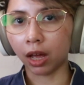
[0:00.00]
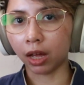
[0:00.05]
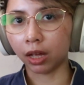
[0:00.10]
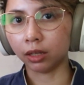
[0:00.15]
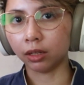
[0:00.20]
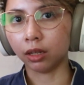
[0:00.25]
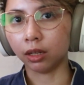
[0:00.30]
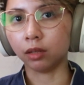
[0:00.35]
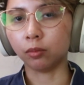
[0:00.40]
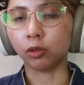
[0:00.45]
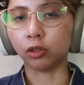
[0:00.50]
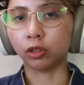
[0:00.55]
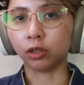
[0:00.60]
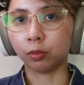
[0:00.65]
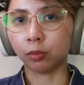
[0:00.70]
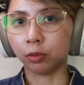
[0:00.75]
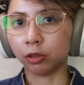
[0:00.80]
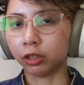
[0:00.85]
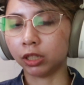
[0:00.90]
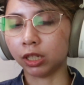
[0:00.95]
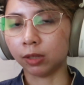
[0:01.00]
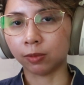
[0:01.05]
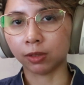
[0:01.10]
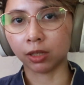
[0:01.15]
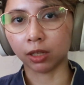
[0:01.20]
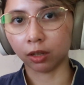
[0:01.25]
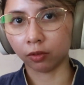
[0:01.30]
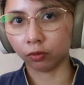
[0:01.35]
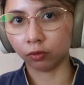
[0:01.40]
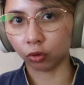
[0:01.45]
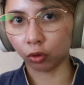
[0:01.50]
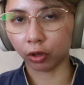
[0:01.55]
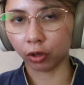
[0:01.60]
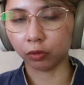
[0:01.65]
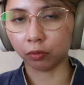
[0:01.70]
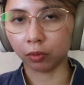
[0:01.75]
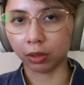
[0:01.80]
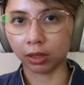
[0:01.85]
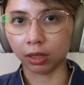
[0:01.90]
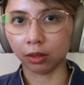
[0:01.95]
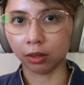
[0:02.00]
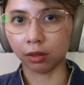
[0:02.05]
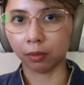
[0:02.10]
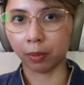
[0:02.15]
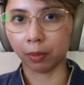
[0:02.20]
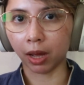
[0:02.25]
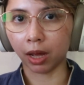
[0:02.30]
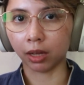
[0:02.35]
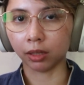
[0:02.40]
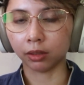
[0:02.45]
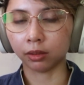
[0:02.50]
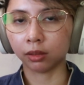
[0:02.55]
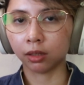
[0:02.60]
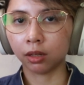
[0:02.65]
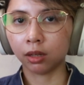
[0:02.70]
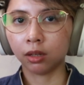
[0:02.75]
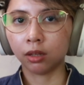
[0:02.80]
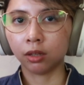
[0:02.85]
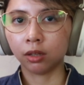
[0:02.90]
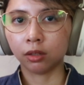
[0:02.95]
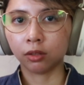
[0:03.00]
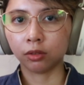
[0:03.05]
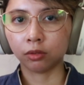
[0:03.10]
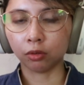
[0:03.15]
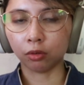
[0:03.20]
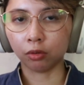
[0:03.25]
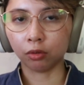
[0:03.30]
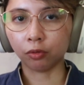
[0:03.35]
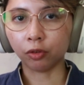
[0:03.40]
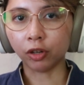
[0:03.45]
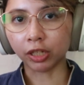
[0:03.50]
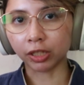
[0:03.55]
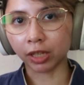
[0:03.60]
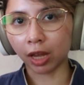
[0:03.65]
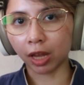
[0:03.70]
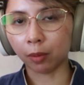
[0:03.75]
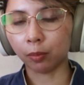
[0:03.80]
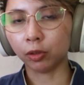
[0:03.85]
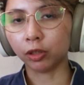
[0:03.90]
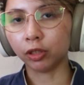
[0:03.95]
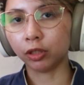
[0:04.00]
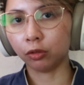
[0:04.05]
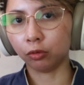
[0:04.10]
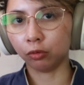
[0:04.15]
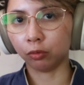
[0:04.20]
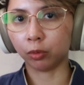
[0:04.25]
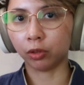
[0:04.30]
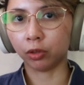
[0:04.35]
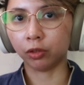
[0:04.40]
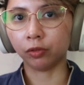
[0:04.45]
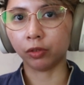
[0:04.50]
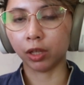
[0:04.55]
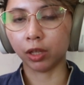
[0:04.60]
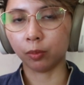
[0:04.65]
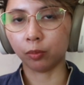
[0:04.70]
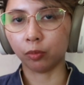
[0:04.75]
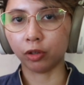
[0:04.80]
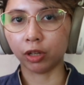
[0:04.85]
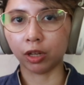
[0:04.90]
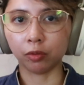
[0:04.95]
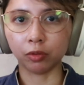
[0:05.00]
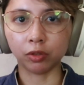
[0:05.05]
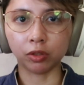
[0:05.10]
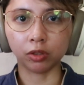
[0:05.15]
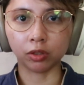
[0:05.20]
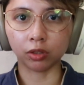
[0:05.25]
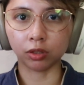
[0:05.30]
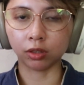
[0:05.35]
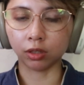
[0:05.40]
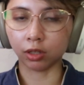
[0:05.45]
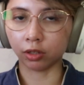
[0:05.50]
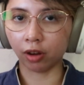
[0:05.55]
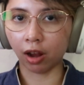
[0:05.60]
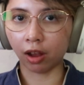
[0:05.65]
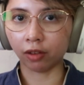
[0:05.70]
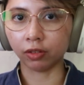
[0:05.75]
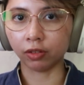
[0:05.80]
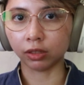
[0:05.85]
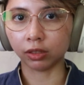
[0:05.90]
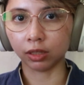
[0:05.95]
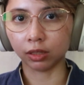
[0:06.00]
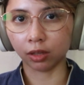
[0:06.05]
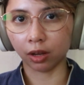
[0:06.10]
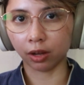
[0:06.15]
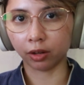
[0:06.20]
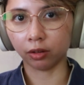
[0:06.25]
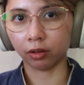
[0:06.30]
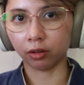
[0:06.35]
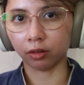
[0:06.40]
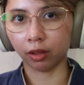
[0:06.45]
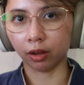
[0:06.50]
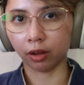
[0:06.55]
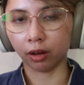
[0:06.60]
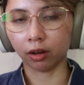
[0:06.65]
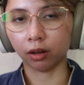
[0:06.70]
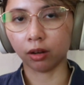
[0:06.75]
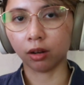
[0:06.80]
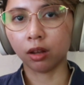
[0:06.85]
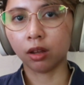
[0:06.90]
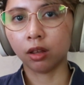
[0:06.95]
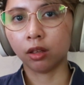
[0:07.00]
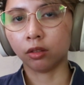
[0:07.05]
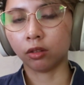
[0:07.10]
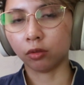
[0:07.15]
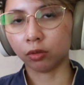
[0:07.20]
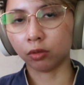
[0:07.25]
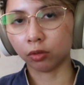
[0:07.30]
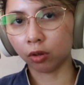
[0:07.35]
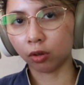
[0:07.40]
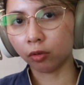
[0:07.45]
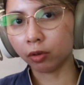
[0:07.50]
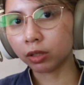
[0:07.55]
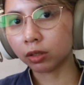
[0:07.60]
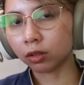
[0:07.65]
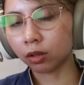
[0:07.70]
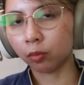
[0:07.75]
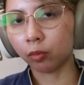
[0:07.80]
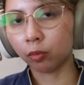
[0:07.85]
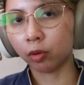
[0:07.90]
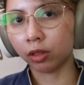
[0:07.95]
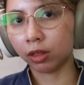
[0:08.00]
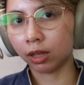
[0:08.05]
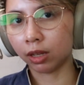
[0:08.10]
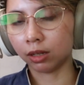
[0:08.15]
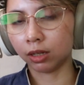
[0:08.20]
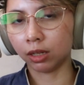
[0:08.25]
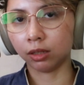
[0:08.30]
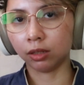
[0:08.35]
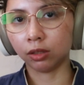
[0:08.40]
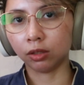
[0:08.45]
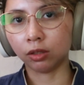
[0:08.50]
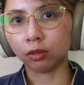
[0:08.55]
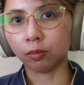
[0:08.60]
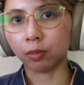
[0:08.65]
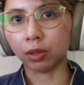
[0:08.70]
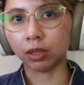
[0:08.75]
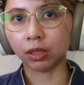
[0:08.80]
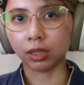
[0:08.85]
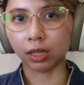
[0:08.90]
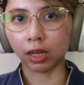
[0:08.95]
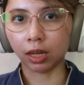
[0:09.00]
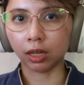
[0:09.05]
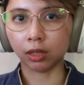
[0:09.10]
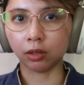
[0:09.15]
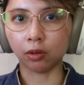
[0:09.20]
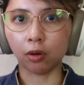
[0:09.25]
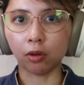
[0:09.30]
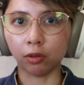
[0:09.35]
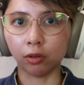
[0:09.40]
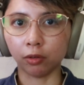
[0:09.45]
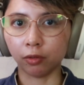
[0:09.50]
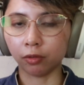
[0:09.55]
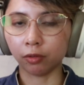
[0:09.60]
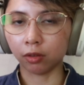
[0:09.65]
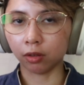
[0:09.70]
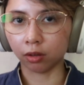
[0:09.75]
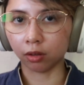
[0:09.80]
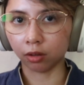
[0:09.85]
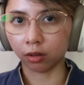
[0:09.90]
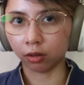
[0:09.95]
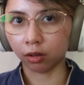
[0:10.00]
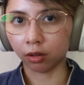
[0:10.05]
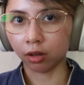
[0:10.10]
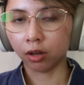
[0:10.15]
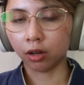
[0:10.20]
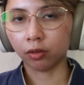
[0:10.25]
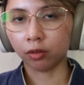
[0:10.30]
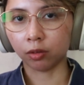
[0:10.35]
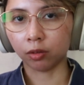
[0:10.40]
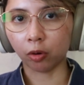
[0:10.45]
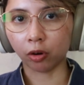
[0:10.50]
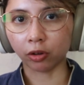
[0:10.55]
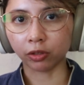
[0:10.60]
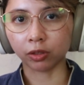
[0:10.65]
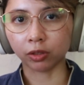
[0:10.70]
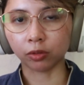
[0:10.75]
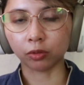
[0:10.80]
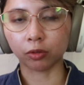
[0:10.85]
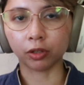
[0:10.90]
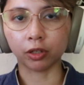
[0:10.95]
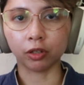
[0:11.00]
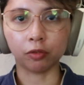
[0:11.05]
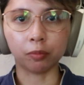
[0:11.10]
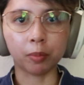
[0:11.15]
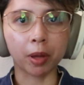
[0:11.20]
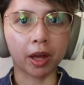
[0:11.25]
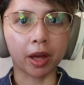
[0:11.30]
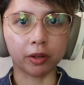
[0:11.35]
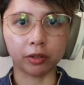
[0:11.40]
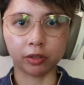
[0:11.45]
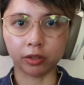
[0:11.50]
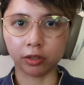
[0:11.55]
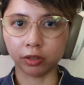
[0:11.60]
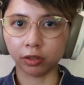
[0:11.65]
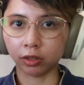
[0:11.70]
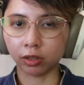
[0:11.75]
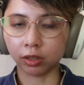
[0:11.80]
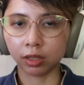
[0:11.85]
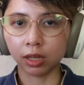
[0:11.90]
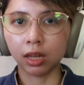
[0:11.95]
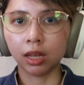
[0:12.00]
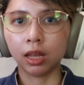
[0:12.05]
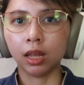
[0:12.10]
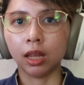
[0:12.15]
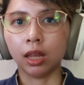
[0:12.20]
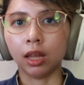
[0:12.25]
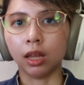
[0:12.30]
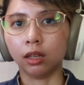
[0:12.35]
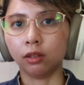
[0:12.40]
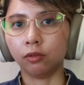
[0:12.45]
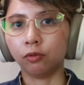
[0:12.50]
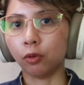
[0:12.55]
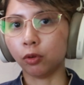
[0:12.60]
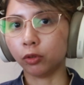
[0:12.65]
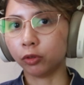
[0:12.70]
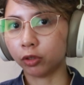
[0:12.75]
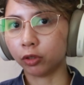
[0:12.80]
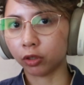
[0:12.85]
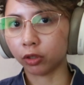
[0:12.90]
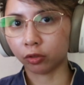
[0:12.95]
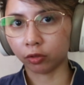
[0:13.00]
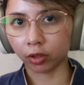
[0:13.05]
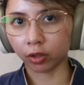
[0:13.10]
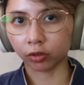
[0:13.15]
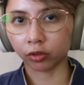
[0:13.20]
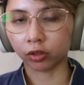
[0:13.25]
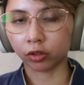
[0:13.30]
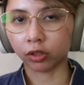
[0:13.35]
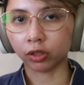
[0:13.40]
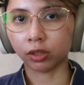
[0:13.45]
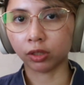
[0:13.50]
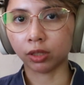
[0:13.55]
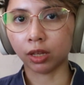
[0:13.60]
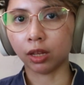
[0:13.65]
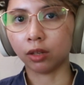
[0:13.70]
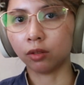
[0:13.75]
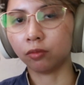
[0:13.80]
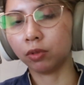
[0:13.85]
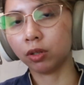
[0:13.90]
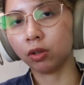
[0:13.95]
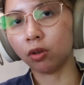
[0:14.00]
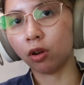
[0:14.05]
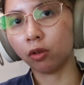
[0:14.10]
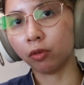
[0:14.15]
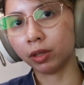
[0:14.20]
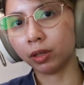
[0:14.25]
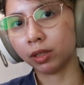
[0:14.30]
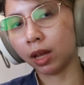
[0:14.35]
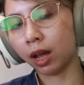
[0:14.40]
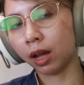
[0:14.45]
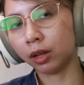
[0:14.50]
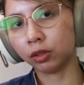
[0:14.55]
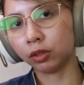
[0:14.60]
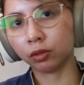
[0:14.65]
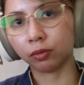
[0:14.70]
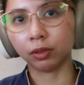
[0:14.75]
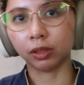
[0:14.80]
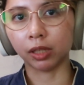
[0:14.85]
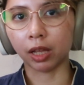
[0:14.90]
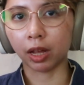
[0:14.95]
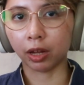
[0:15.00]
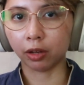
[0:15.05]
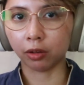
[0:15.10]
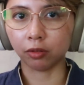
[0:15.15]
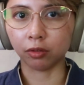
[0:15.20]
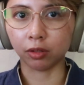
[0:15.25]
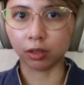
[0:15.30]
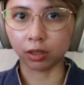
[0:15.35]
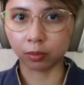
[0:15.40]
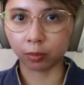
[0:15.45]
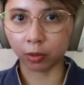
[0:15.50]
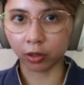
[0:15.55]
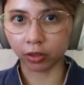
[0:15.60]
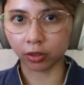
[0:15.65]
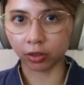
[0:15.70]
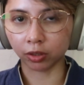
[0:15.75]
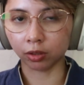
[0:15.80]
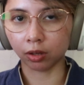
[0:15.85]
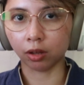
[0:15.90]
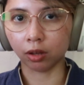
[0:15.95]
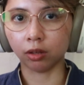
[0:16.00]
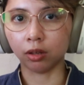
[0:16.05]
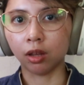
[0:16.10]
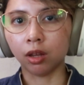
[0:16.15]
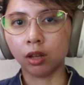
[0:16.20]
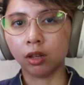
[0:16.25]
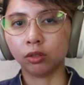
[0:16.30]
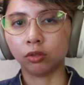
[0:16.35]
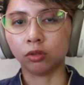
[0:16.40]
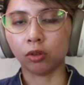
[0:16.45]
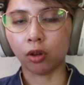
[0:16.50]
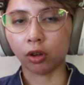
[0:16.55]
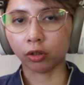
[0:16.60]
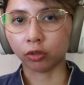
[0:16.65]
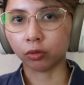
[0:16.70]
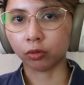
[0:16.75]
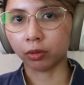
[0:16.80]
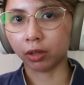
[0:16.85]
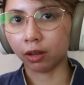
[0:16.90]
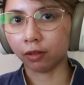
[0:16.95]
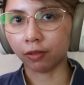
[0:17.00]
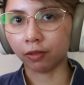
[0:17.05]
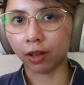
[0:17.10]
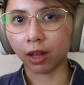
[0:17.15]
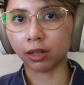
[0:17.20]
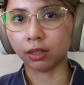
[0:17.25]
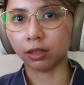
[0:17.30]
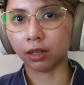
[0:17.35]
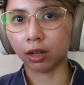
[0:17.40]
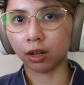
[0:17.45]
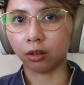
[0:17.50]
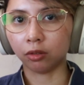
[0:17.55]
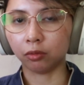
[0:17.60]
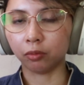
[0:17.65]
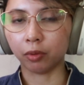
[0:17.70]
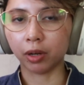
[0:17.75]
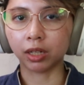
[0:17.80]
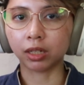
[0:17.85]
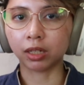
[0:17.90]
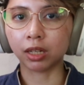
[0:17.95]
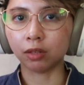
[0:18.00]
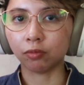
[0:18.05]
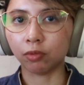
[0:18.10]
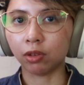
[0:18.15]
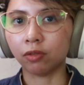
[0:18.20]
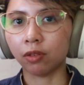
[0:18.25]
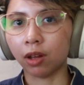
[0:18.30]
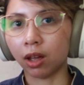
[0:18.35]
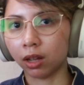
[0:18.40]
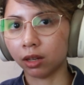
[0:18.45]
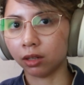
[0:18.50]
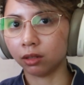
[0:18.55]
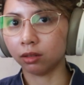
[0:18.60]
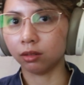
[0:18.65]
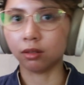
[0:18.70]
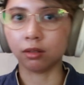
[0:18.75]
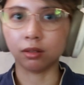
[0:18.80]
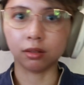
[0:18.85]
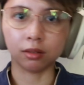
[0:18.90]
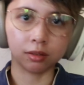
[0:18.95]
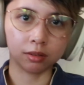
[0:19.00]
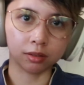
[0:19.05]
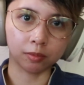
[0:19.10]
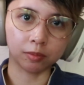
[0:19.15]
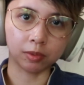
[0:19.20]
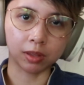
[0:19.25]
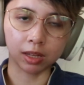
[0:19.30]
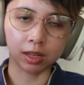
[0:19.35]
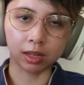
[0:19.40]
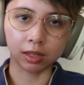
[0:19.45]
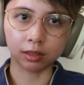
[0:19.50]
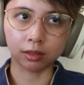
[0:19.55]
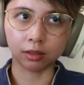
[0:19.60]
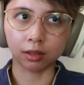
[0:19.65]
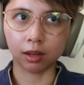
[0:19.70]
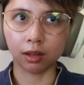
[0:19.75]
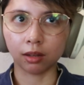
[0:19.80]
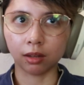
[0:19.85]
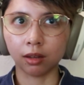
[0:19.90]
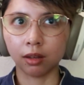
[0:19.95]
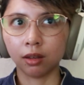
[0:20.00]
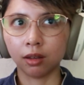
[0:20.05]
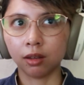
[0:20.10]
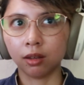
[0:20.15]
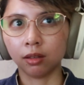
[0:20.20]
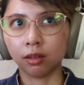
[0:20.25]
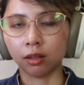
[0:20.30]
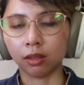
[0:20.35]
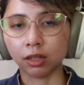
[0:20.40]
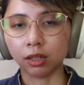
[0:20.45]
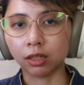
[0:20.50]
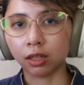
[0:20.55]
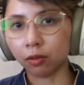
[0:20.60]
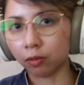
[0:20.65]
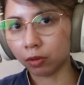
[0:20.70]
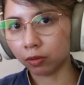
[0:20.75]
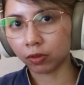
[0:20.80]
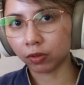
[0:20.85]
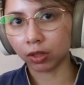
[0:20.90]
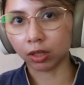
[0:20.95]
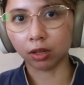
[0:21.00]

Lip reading: in multiple teams that I've joined with in the past. So for example, in Uberflip, when I was just a graphic designer there was always someone that needed to maintain all of the repository of patterns and folder structures, and we always had to rely on this person to actually find out where can we find some things like the things that we've done in the